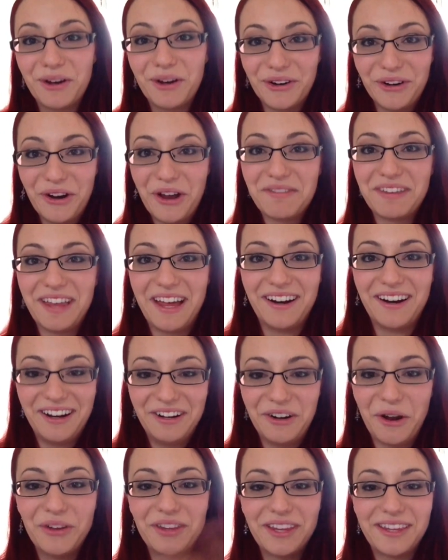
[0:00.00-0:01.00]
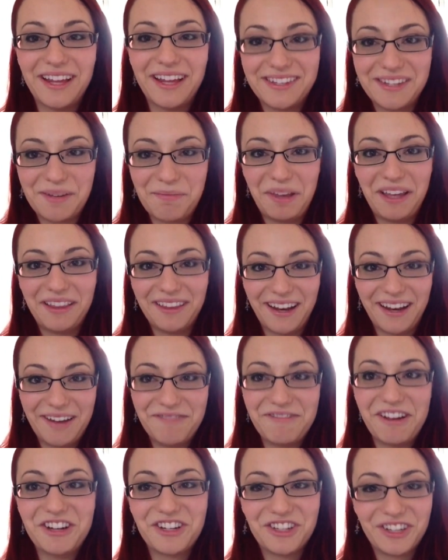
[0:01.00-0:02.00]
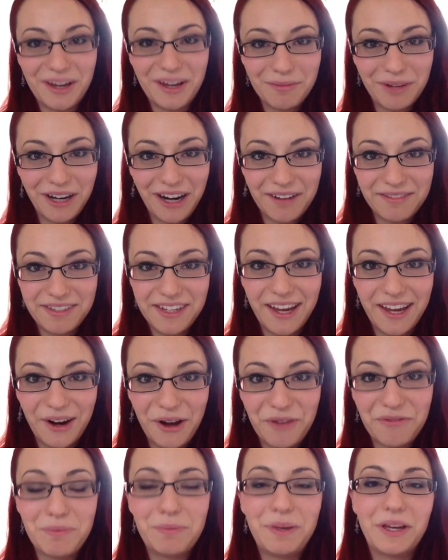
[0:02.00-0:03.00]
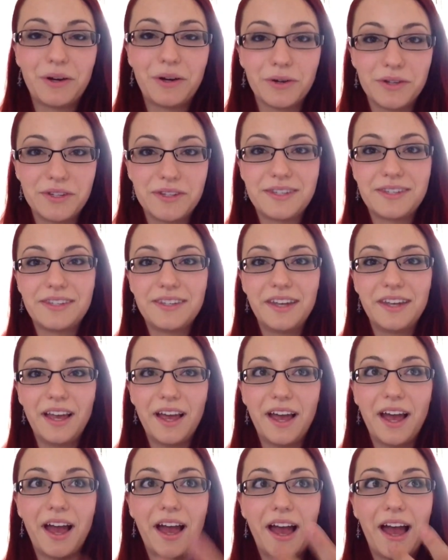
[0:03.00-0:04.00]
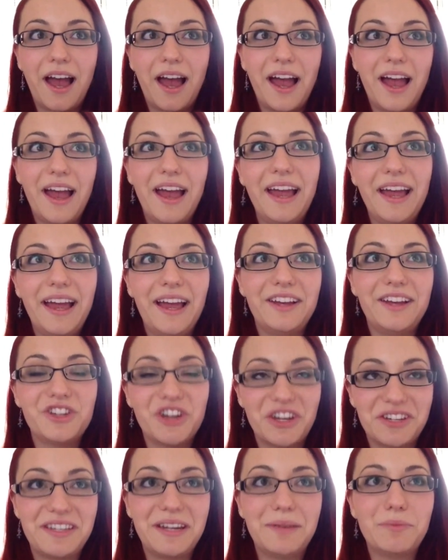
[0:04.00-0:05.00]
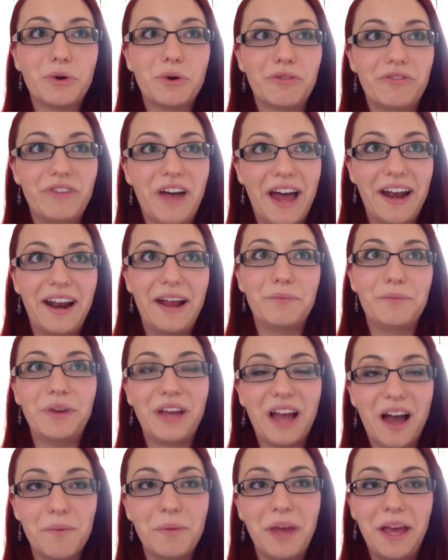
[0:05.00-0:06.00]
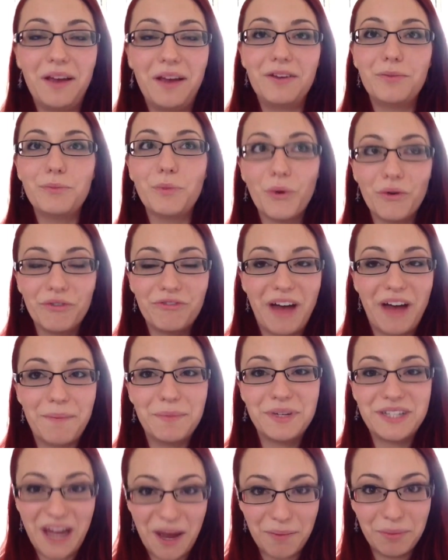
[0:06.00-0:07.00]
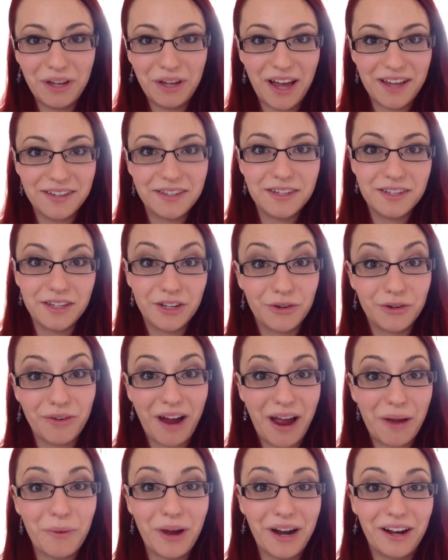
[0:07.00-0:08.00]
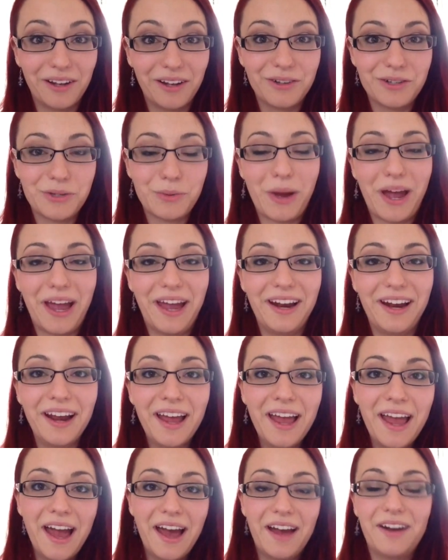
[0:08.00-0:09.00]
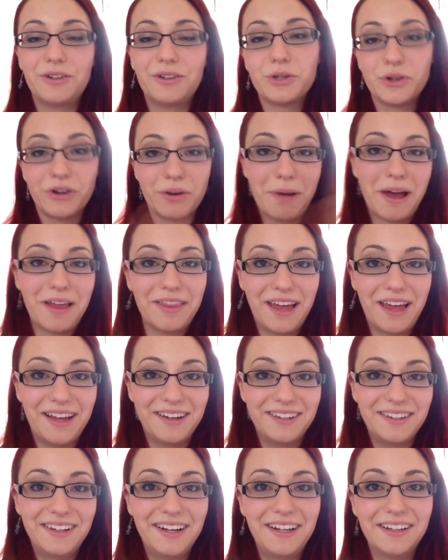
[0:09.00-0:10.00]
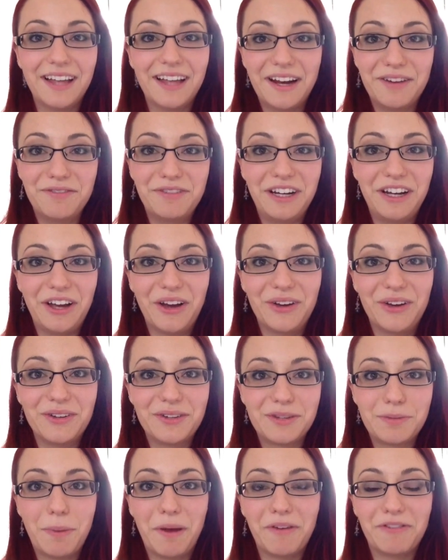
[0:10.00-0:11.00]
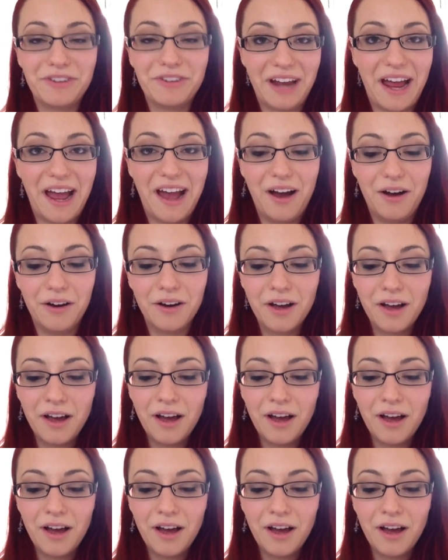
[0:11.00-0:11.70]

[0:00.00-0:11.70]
gotten over that, and I know that that's something that eventually I'm going to have to get over, because ingesting more fat and becoming more fat metabolized is a great way to lose weight, and I'll talk about that in later videos. But for now,